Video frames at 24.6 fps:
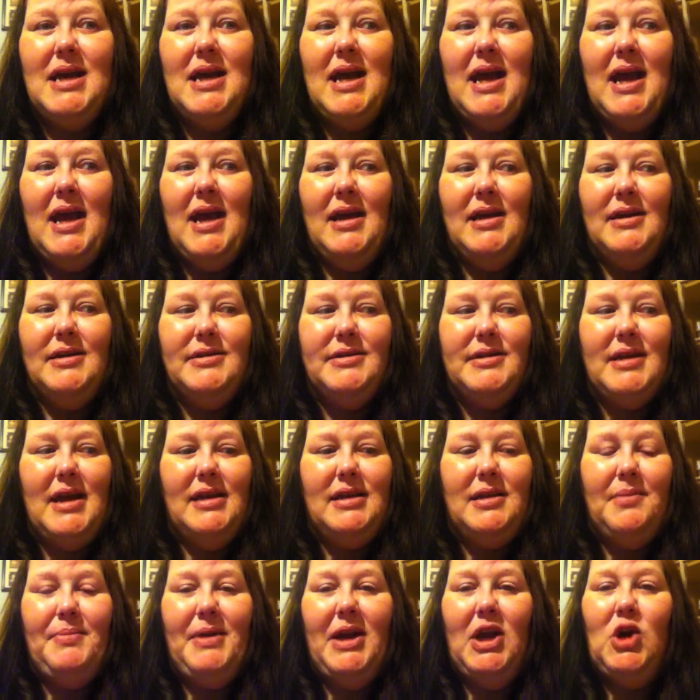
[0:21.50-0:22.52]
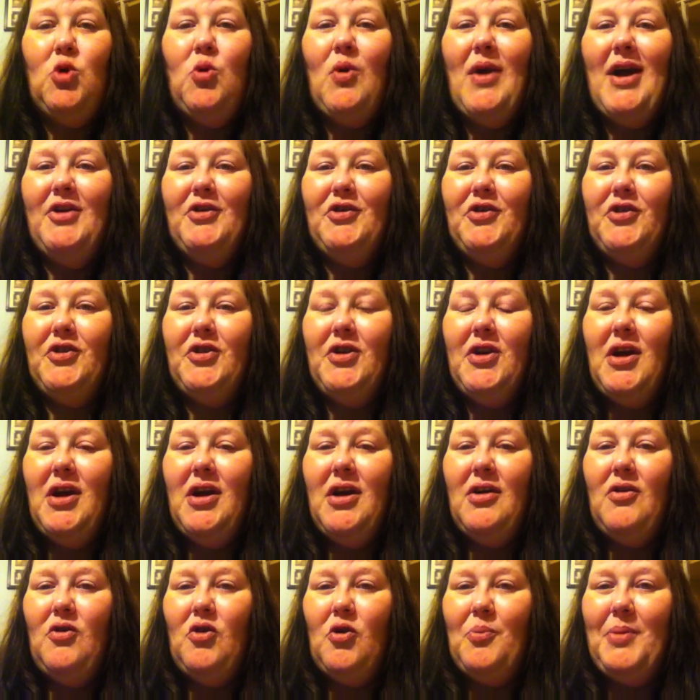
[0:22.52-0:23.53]
As at the bequest
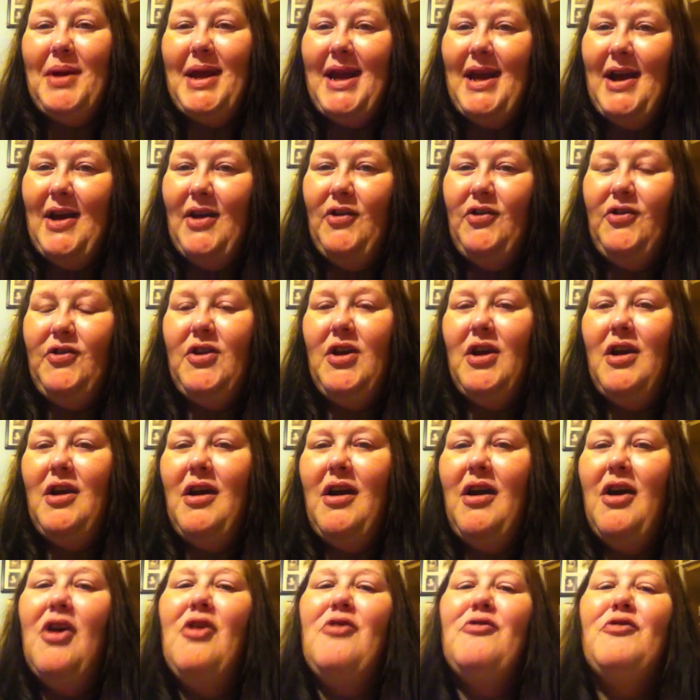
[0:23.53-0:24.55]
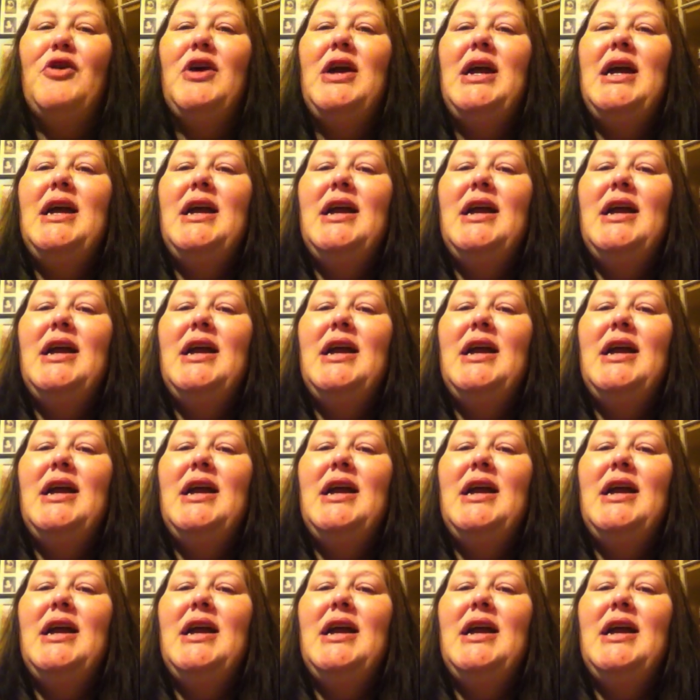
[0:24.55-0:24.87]
or behest of